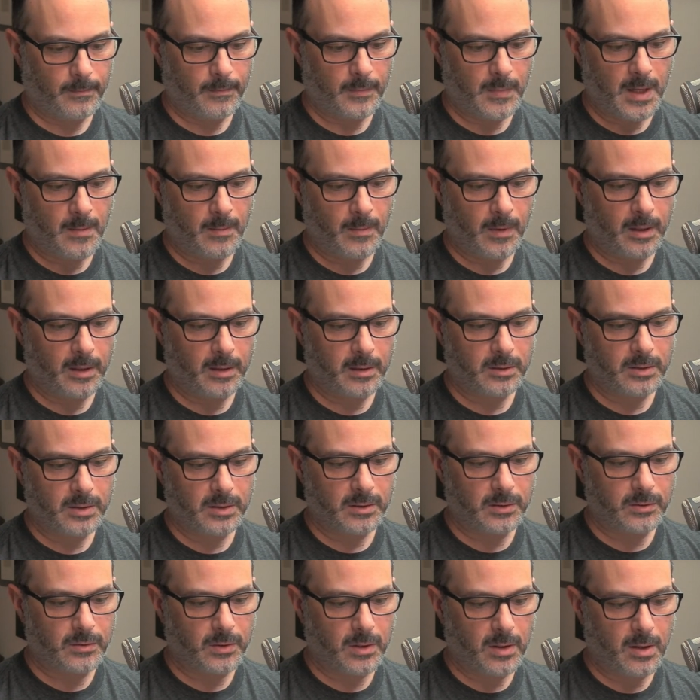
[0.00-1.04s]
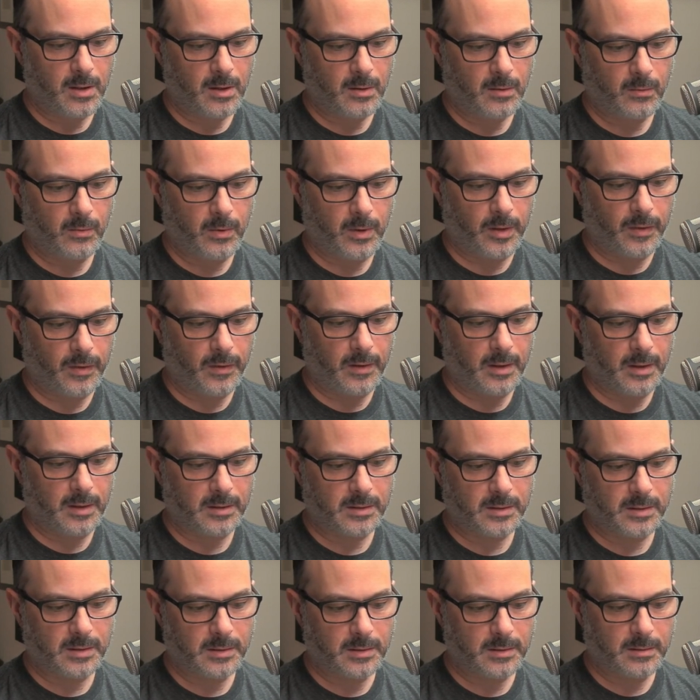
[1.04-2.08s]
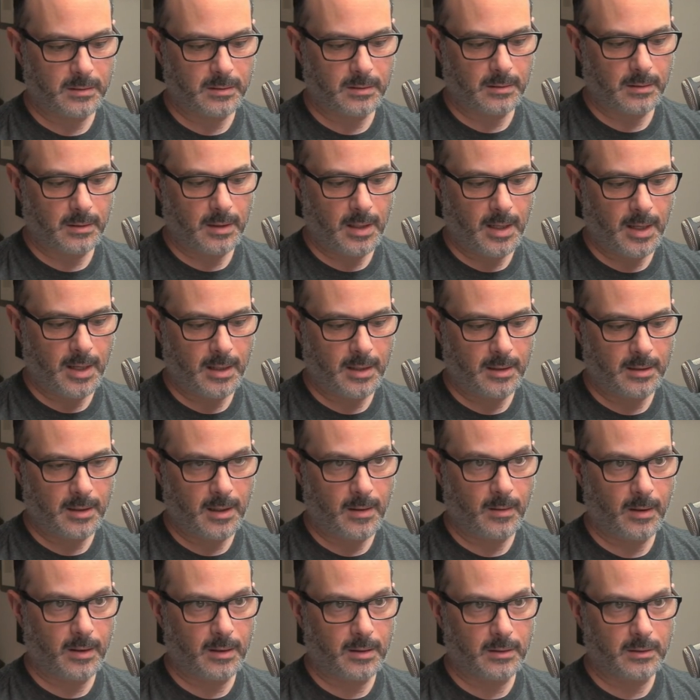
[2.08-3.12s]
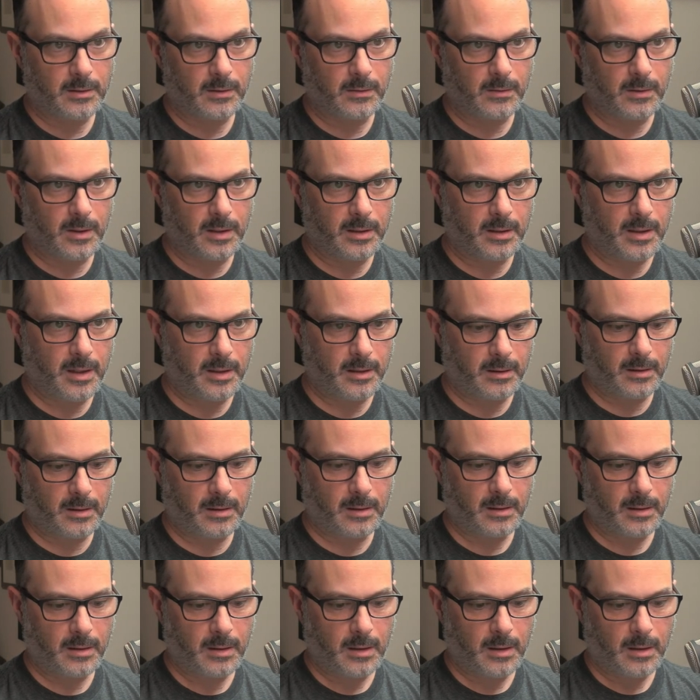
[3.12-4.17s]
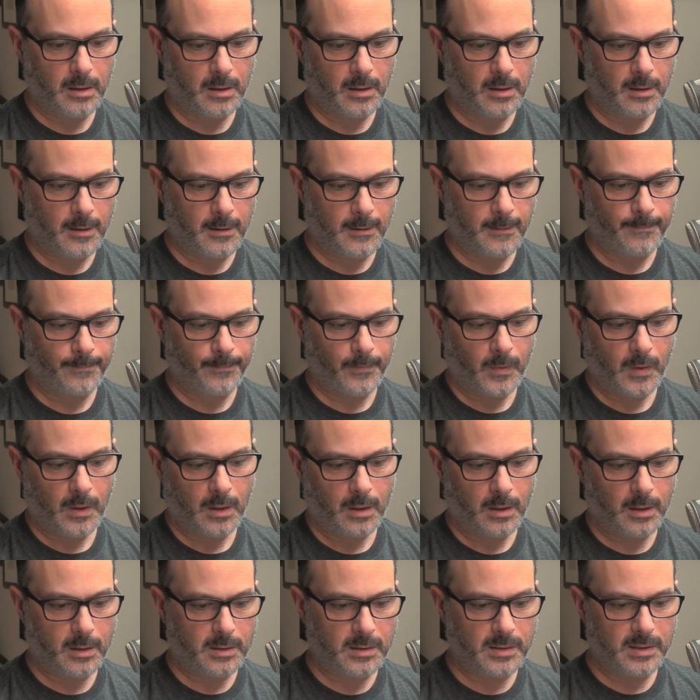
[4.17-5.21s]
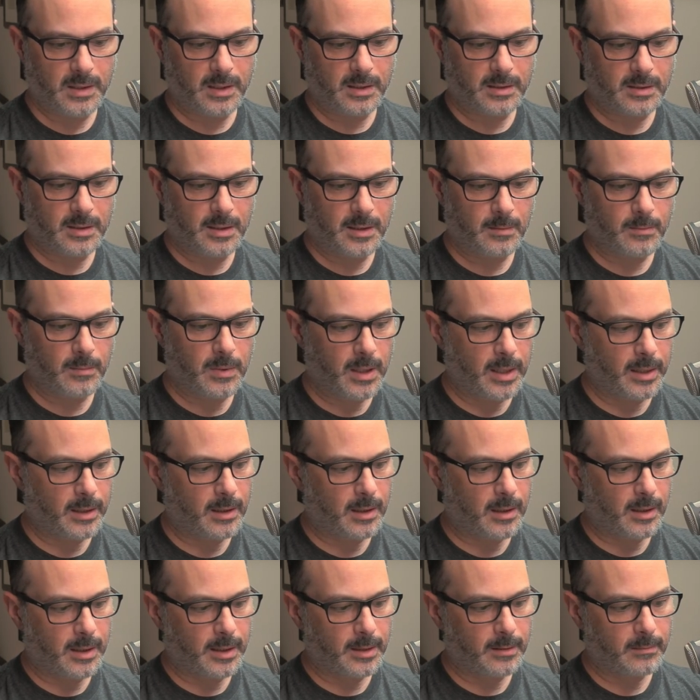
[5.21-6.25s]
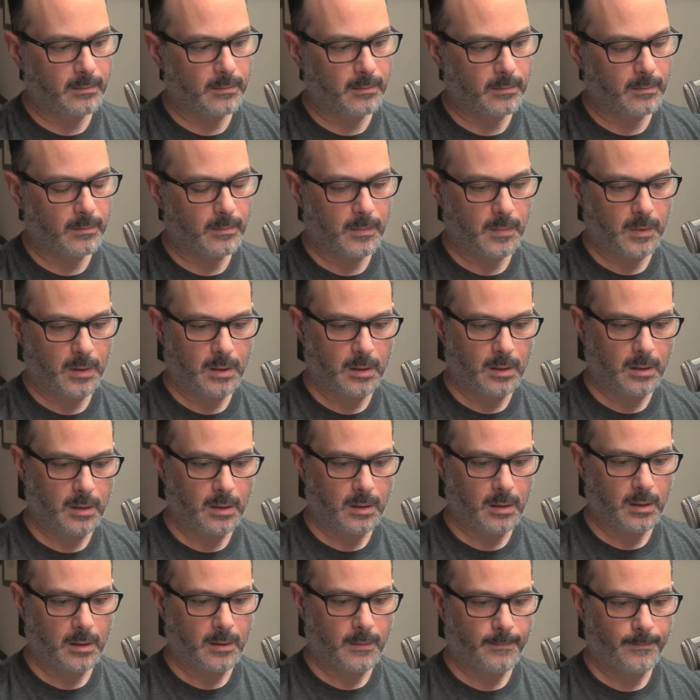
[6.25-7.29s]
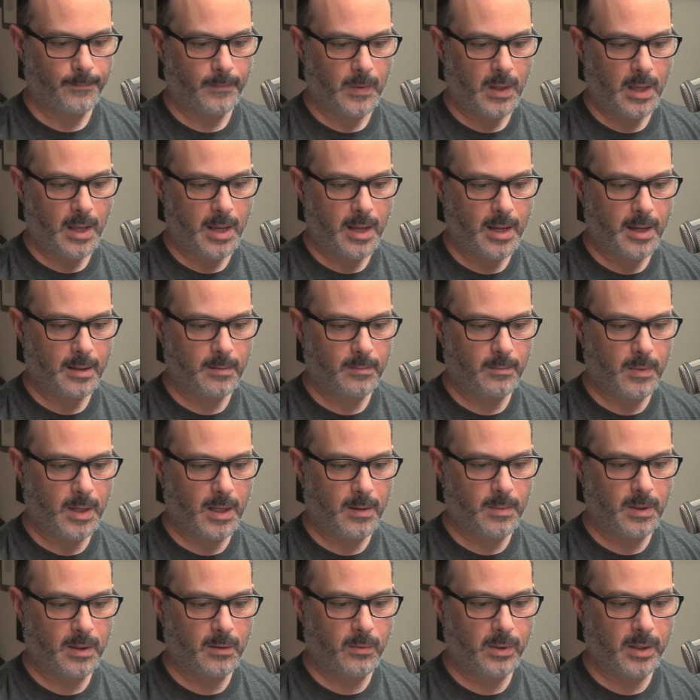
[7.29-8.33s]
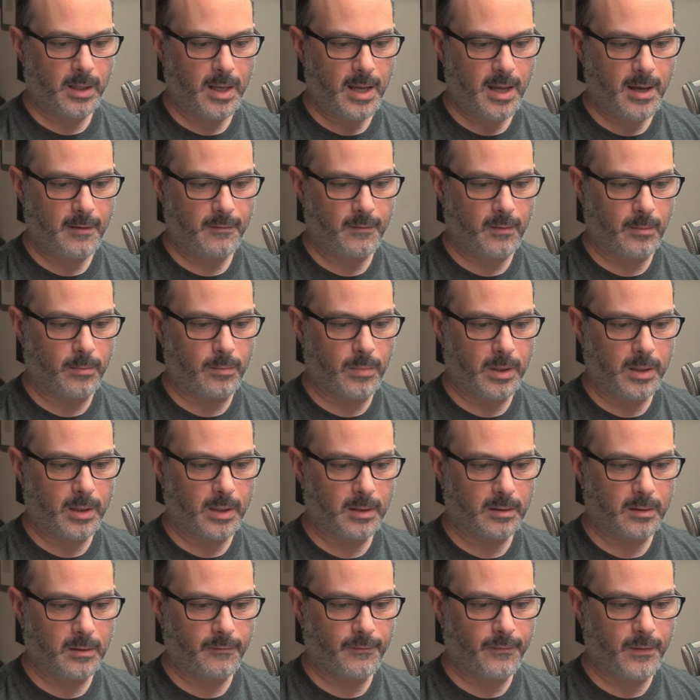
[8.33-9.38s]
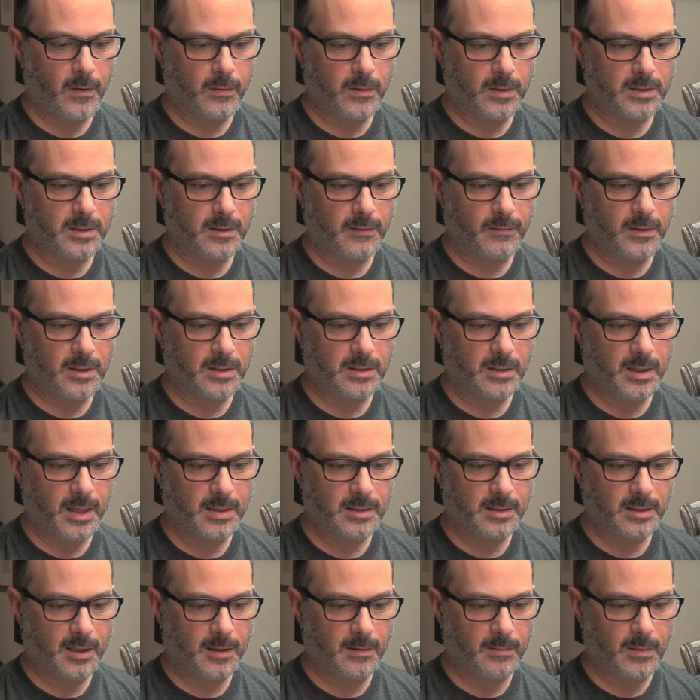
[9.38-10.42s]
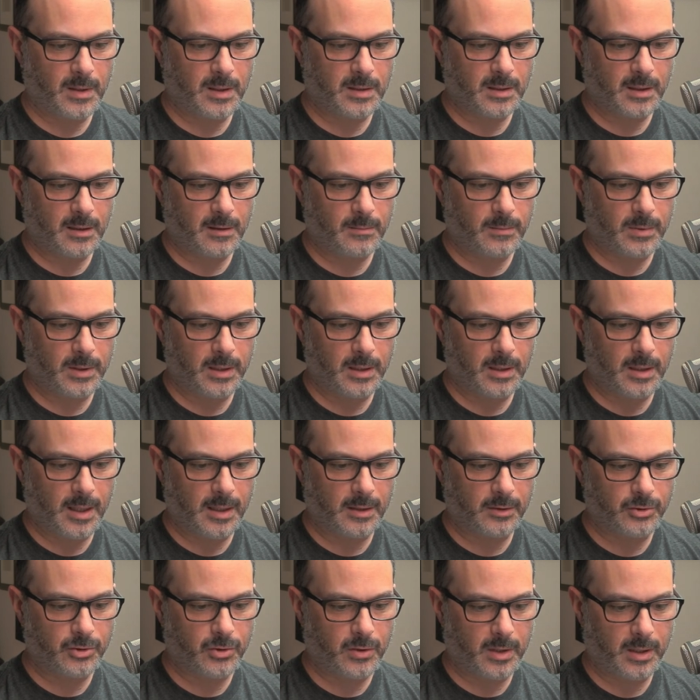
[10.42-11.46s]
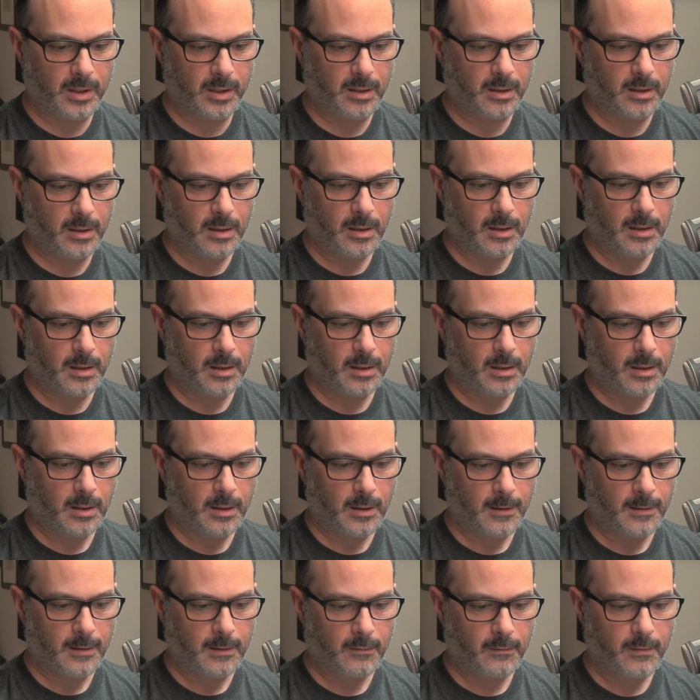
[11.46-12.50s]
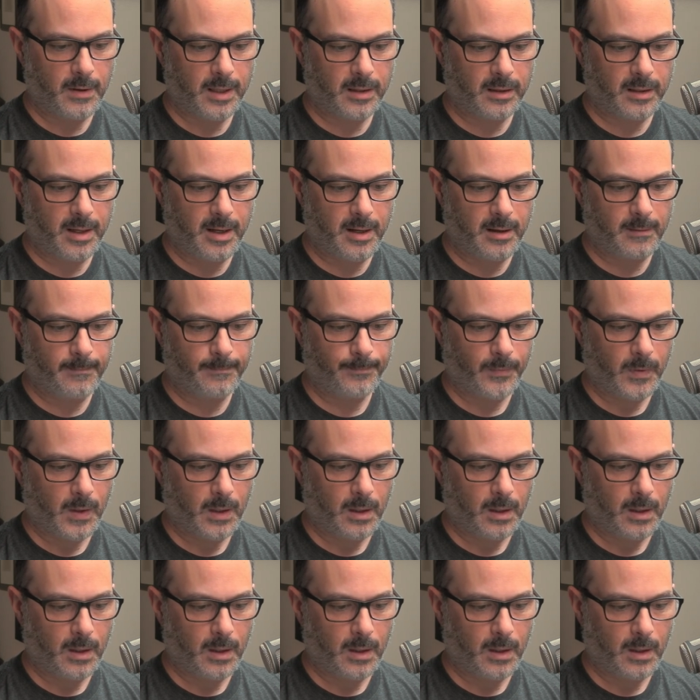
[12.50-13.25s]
I'm going to just draw with this and I'm going to do another uh, 16 by 9 and maybe we have a big the focus of this landscape is going to be a tree right there